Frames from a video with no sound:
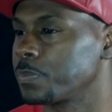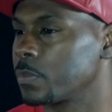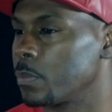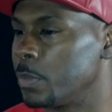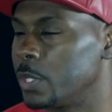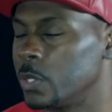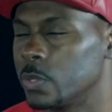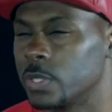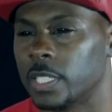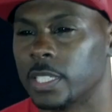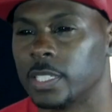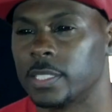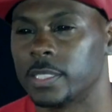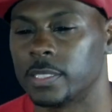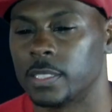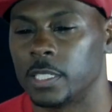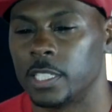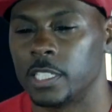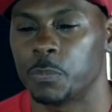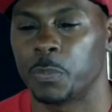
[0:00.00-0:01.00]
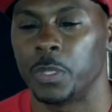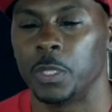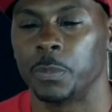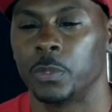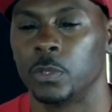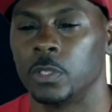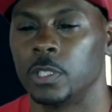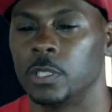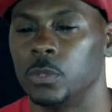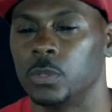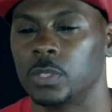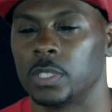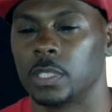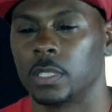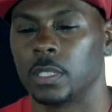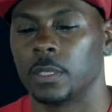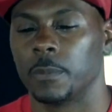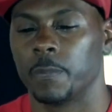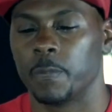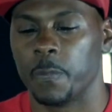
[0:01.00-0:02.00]
music is people
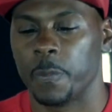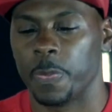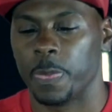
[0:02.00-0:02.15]
using